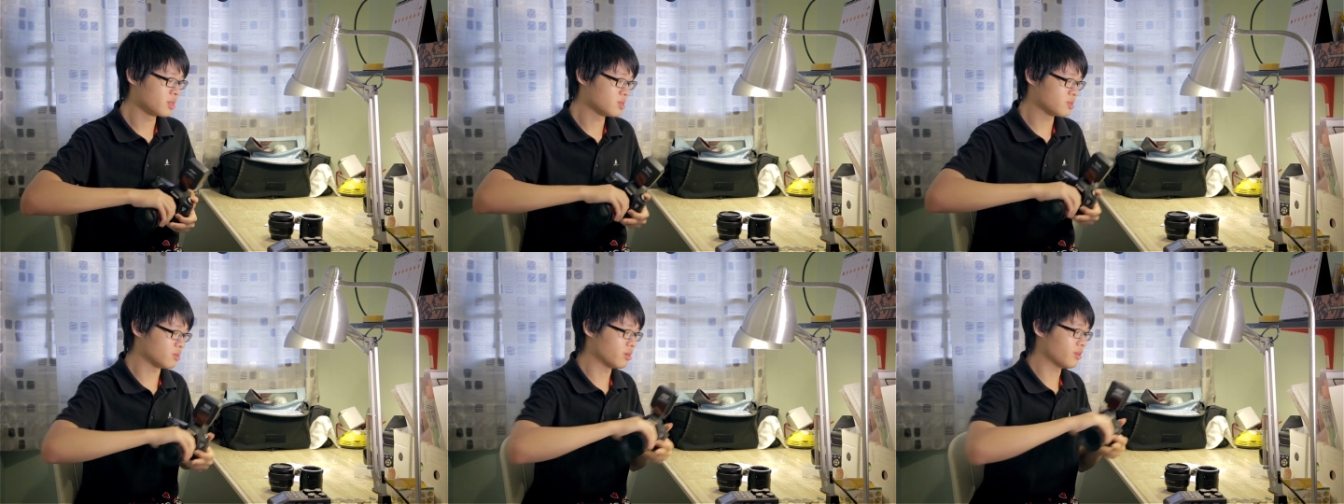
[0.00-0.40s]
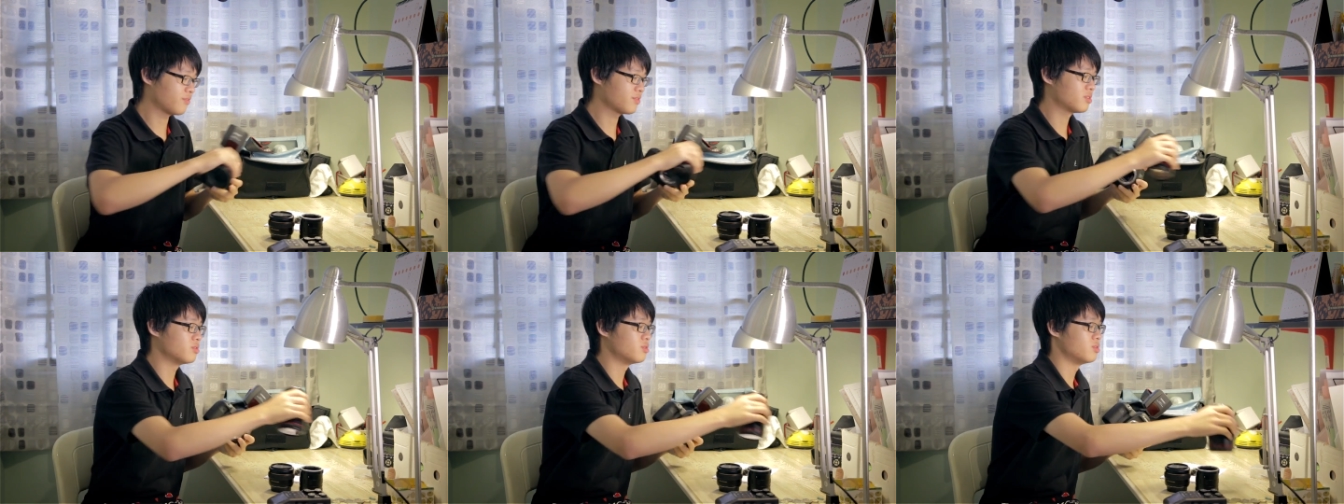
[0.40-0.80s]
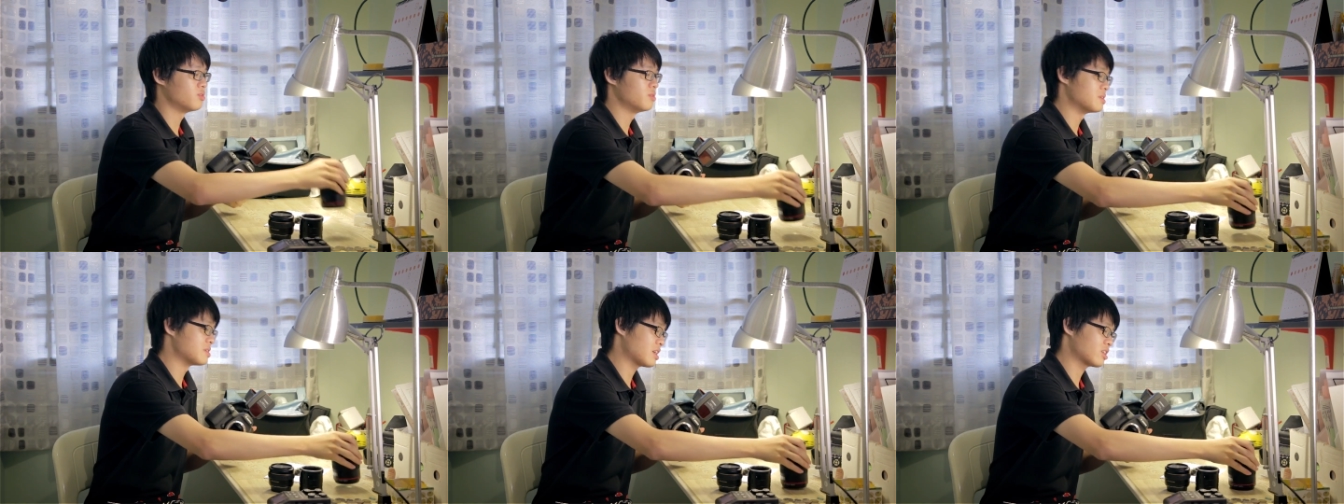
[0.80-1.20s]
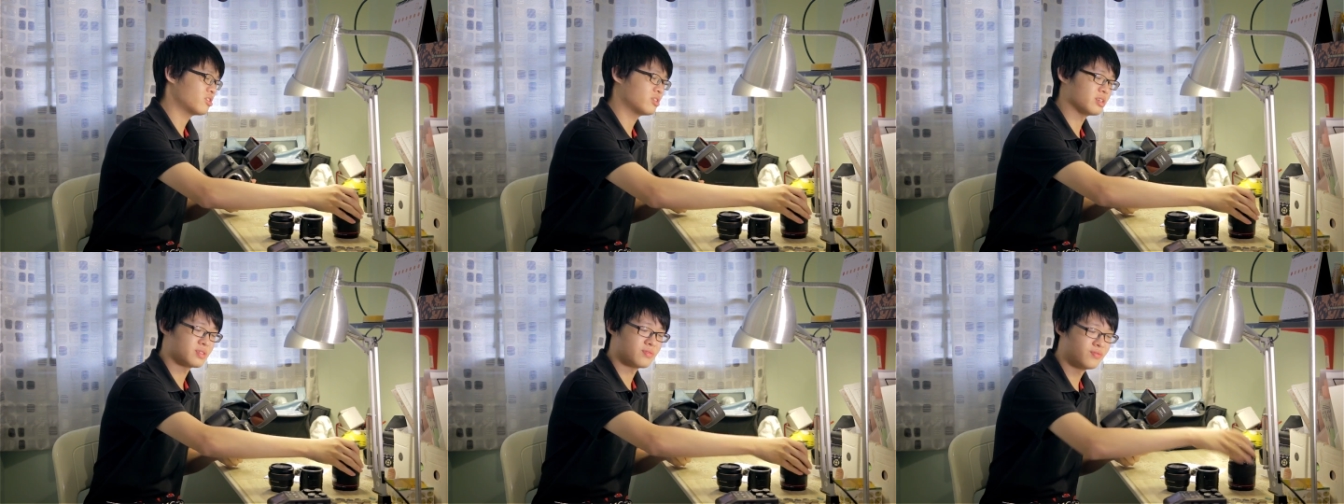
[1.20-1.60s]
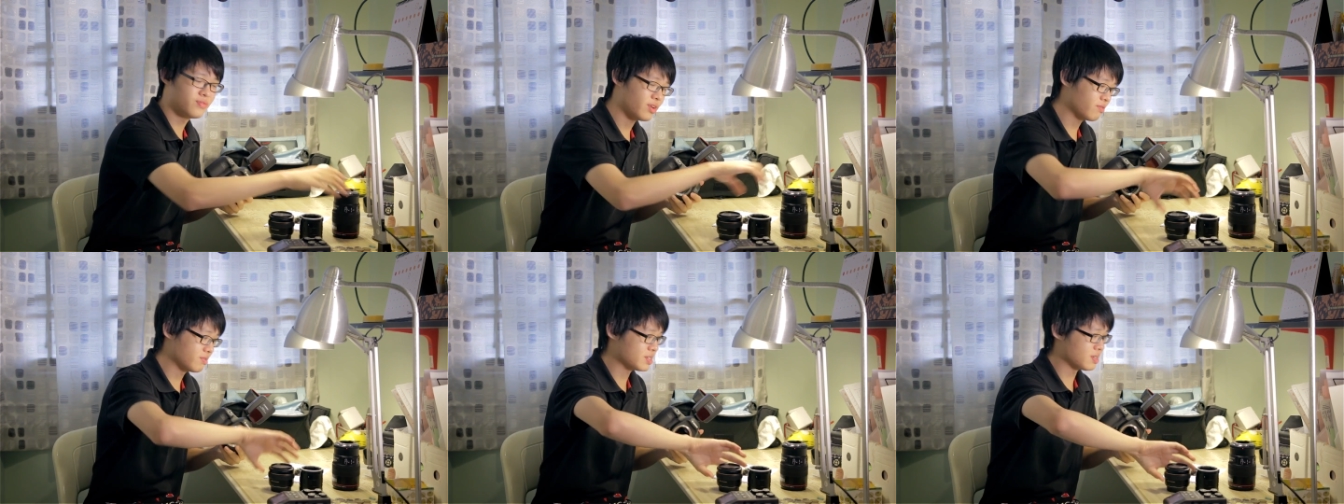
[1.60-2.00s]
So all you have to do is actually, it's
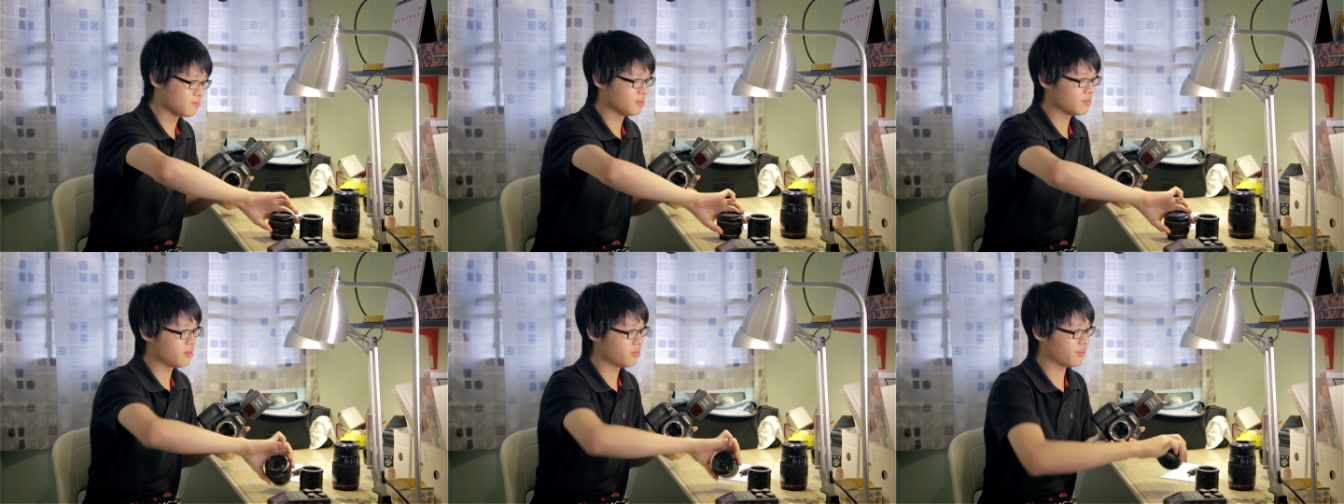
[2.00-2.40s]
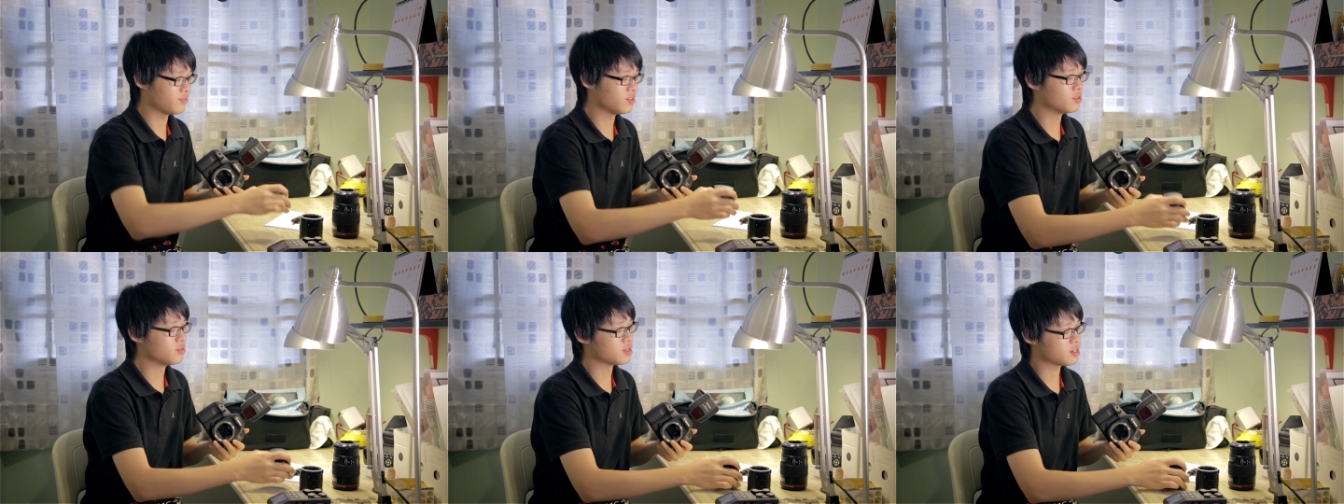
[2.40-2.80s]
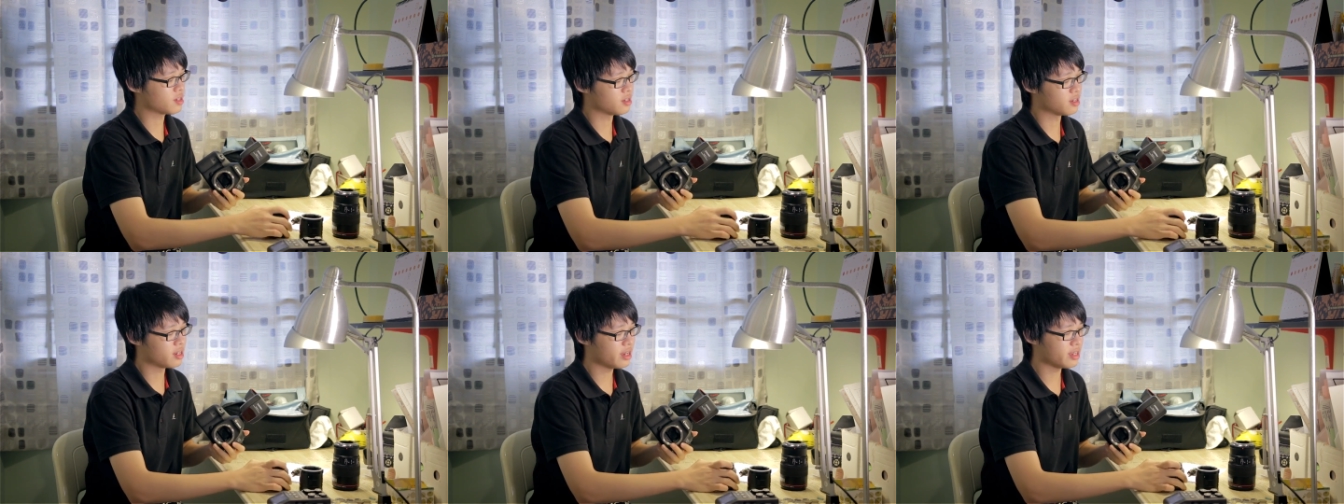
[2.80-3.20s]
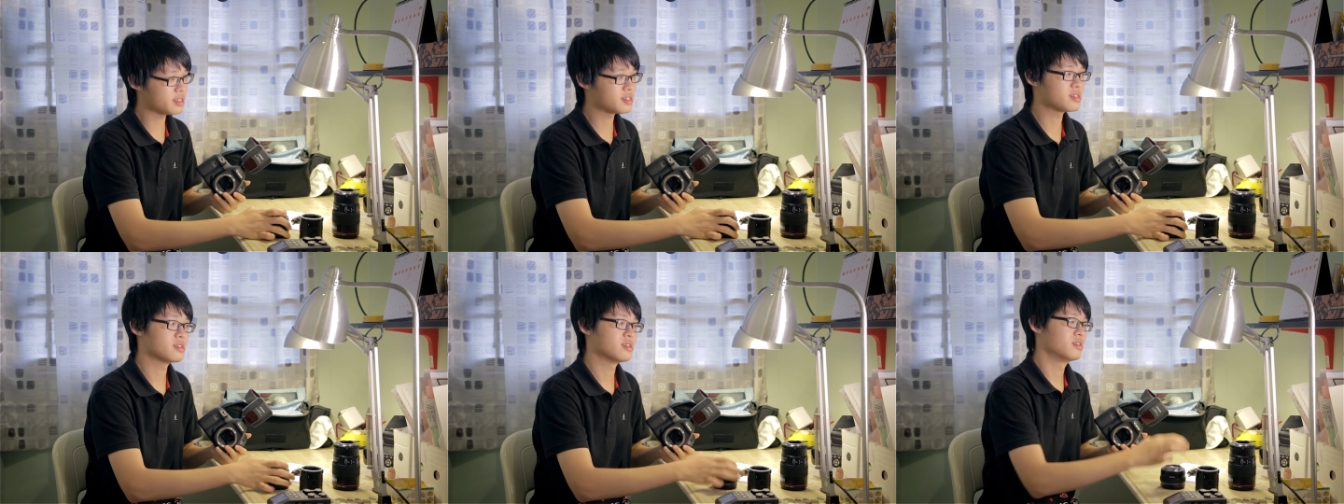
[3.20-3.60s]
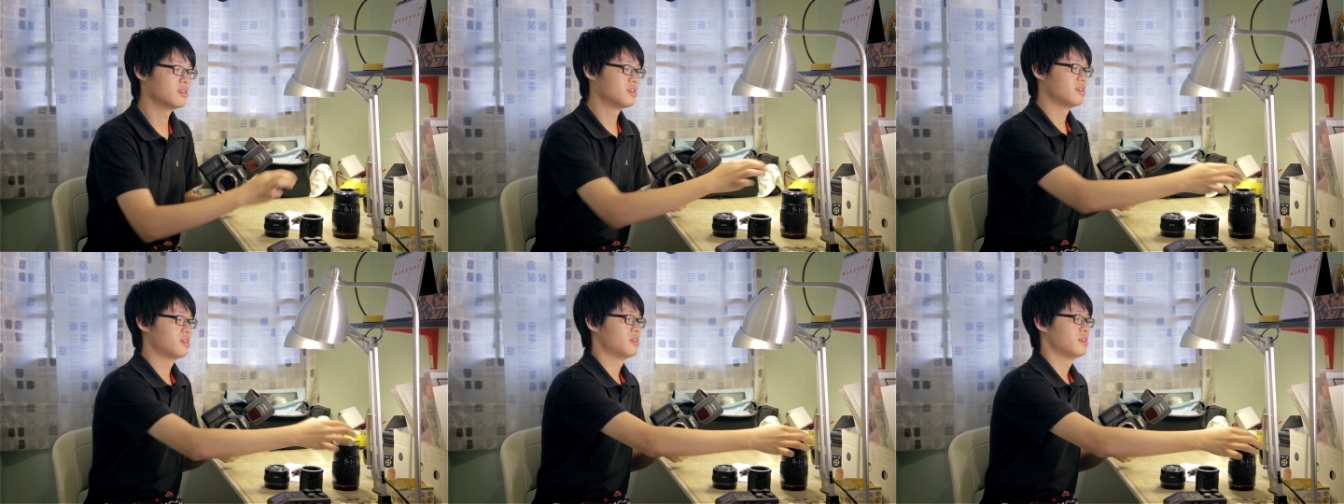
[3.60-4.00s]
very simple. All you have to do is connect
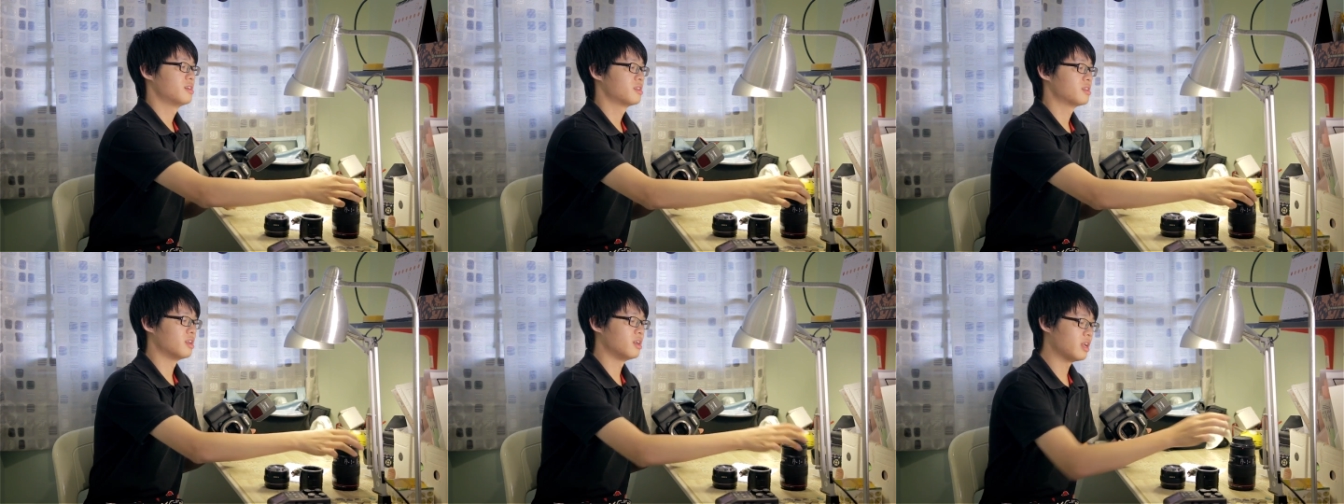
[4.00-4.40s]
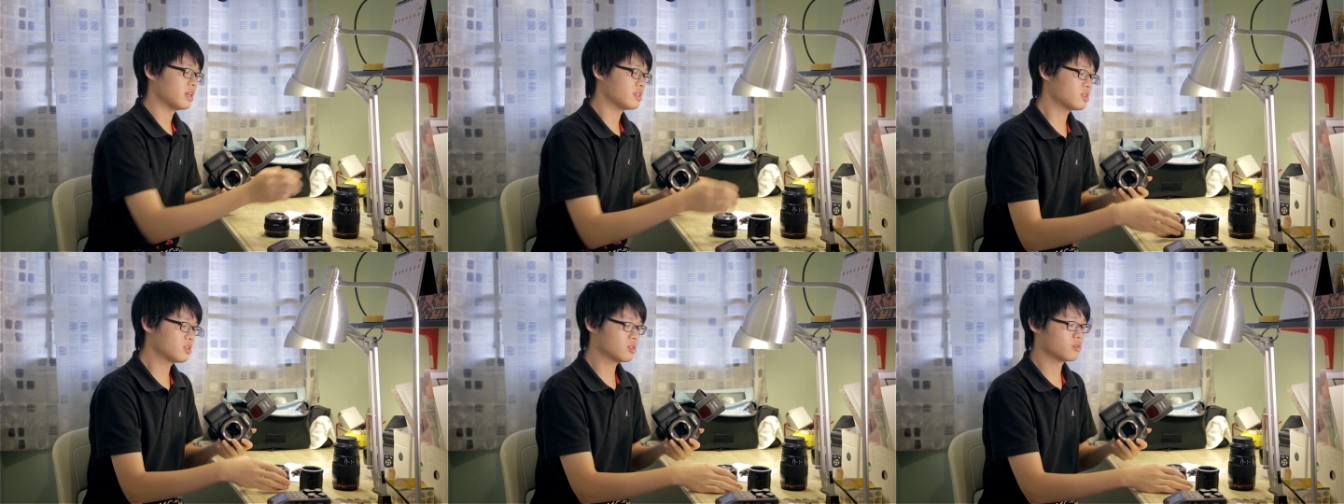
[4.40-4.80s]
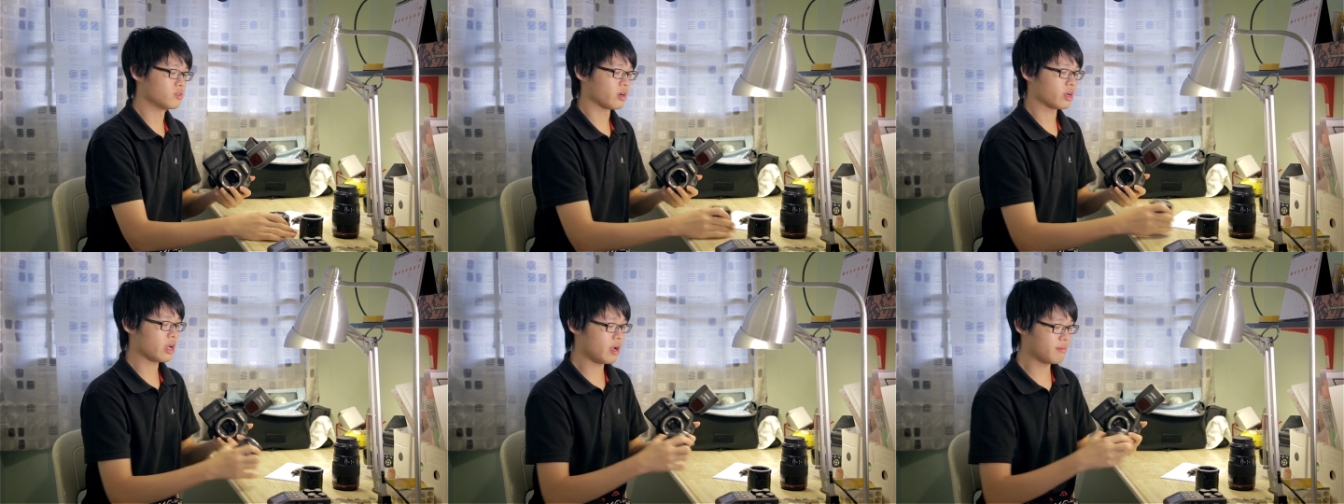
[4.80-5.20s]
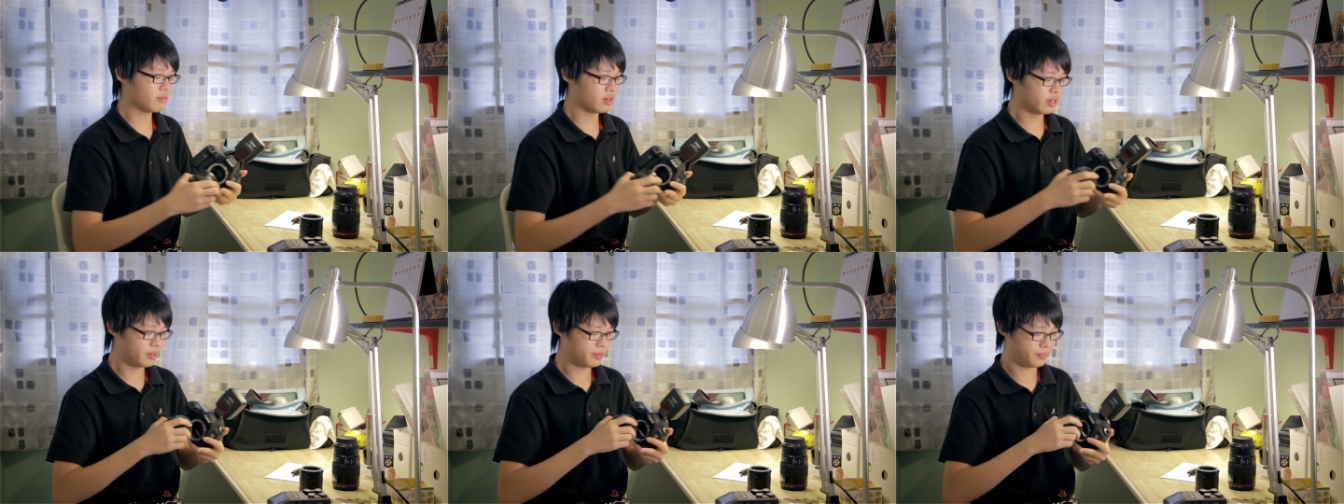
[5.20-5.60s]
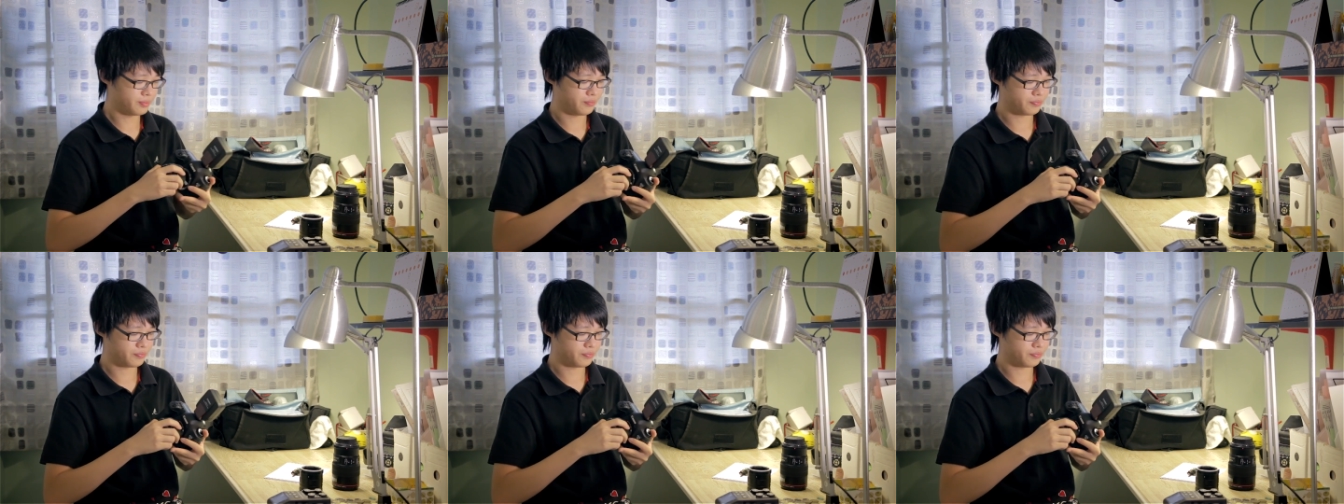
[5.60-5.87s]
the lens to your camera.